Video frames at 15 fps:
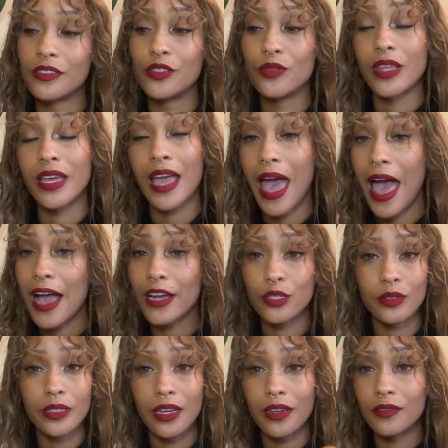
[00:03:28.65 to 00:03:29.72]
do they
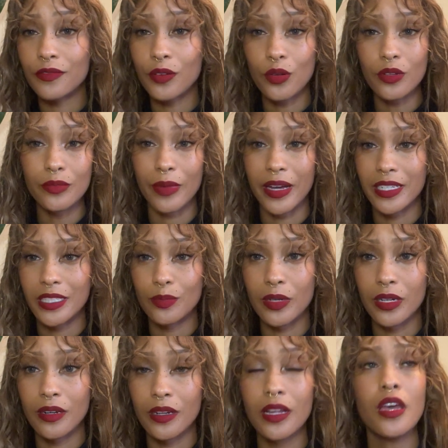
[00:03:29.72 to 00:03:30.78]
actually unfold my
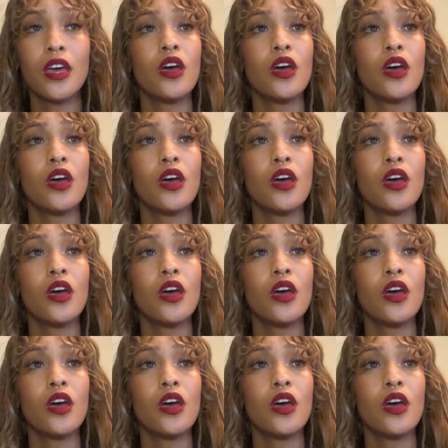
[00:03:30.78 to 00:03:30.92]
spirit?